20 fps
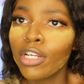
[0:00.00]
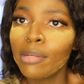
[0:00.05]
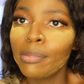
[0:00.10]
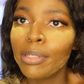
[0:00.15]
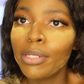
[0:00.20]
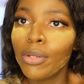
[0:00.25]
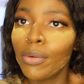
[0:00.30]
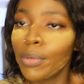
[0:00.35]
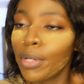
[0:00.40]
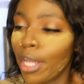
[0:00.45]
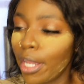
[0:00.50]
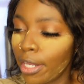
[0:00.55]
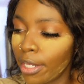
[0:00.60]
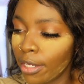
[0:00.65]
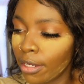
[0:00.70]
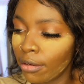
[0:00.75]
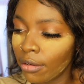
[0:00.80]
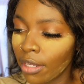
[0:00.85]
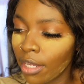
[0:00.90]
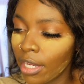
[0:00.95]
to be no
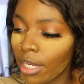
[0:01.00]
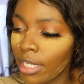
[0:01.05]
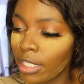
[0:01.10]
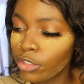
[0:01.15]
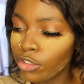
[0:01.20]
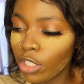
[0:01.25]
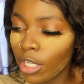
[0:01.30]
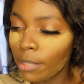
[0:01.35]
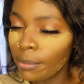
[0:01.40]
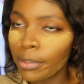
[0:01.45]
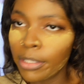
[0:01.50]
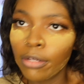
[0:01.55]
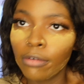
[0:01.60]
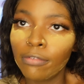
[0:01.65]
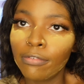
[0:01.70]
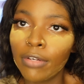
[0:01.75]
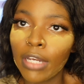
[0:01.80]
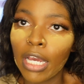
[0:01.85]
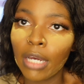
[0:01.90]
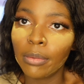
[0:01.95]
cake, okay? I ain't trying to be no
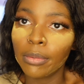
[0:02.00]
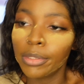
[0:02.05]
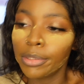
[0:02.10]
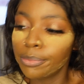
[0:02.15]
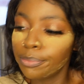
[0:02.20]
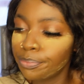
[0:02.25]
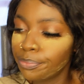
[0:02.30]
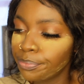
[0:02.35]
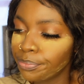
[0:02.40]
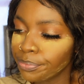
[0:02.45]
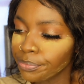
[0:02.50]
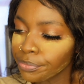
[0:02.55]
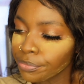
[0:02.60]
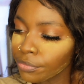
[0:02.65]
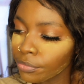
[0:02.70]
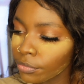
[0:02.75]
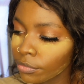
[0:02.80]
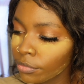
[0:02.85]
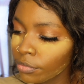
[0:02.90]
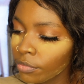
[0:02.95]
flour.
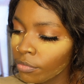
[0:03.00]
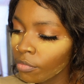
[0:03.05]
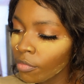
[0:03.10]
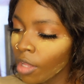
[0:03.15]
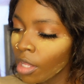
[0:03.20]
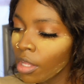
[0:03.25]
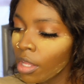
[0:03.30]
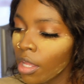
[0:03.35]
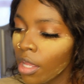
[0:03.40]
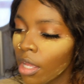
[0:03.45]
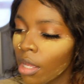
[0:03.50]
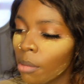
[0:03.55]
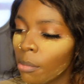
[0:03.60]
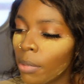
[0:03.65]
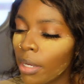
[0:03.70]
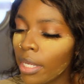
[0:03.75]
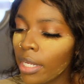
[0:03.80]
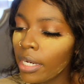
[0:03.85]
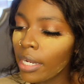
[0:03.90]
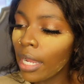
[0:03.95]

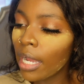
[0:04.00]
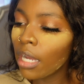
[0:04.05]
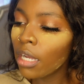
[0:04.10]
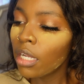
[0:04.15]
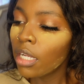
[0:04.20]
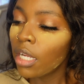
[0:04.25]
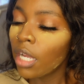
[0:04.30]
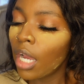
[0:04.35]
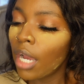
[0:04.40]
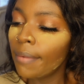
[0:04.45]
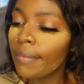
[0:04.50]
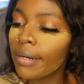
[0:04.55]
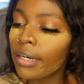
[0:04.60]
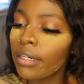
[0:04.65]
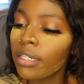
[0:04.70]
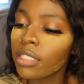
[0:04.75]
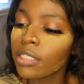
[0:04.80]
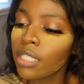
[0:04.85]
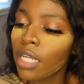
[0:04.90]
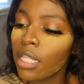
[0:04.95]
But anyhow, I went
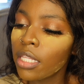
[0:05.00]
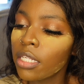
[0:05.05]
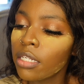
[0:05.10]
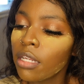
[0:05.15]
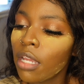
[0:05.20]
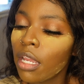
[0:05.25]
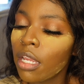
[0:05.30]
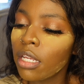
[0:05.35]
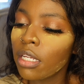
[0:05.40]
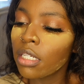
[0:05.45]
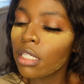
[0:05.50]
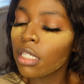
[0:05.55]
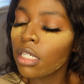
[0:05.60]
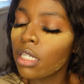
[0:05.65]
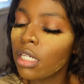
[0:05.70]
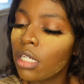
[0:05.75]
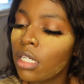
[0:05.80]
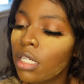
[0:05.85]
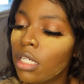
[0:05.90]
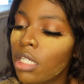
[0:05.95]
on this other date,
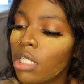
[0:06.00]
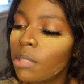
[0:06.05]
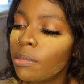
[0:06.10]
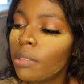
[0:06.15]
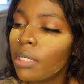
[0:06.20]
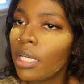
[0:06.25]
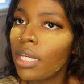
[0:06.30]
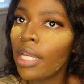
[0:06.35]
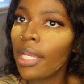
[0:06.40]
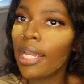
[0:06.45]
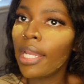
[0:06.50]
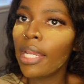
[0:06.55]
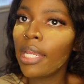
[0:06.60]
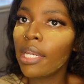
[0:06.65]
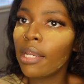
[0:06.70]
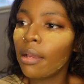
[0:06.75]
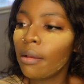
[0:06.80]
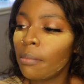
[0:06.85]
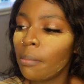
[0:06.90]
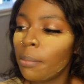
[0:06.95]

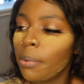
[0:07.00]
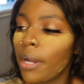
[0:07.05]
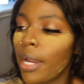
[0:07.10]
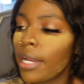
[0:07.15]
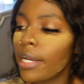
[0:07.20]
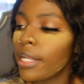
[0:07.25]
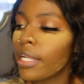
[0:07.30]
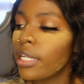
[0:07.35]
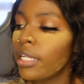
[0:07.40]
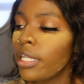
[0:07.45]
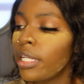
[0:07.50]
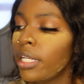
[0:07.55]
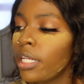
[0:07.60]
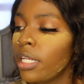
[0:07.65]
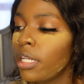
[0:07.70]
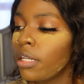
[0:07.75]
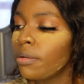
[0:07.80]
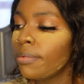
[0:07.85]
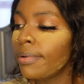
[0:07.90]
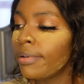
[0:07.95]
and
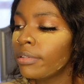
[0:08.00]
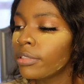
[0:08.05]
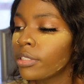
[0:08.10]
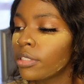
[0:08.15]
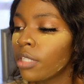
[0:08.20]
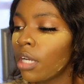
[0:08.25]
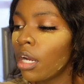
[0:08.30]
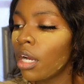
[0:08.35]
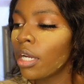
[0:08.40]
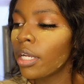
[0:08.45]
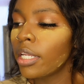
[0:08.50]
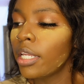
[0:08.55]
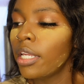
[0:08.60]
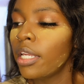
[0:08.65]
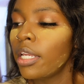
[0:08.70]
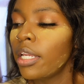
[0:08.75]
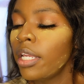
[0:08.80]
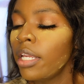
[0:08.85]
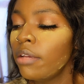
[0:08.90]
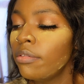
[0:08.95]
practically we was
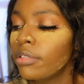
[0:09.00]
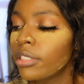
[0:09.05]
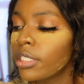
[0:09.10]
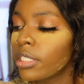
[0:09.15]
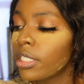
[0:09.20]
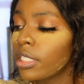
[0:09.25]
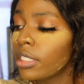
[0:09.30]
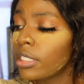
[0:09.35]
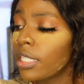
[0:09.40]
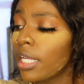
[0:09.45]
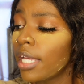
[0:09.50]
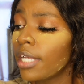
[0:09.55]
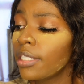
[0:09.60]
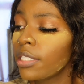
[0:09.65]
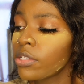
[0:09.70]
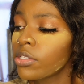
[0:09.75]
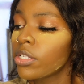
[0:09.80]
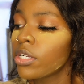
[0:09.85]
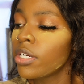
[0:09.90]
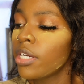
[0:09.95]
talking. He was a good
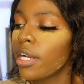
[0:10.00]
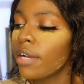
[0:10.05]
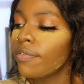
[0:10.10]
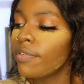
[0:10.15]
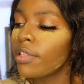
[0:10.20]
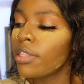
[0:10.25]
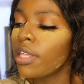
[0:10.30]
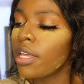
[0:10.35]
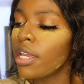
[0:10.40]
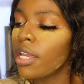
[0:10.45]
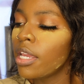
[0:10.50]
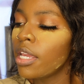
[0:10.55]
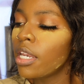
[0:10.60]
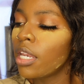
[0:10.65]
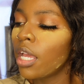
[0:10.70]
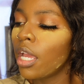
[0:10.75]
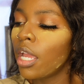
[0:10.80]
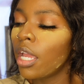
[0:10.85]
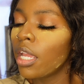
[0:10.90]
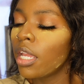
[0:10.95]
texter, everything.
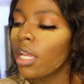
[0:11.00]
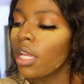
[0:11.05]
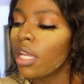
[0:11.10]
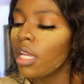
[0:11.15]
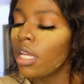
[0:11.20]
Like,